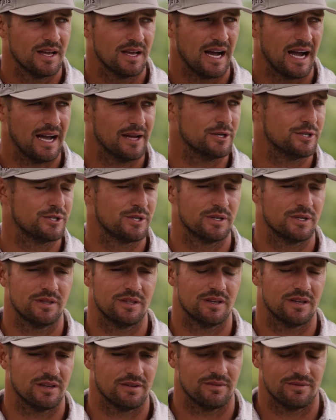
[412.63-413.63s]
I understood
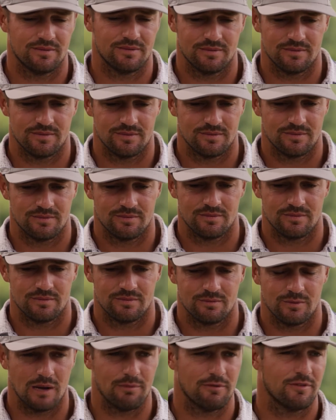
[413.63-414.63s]
the
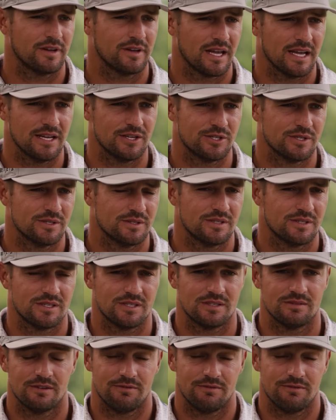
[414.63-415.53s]
ramifications,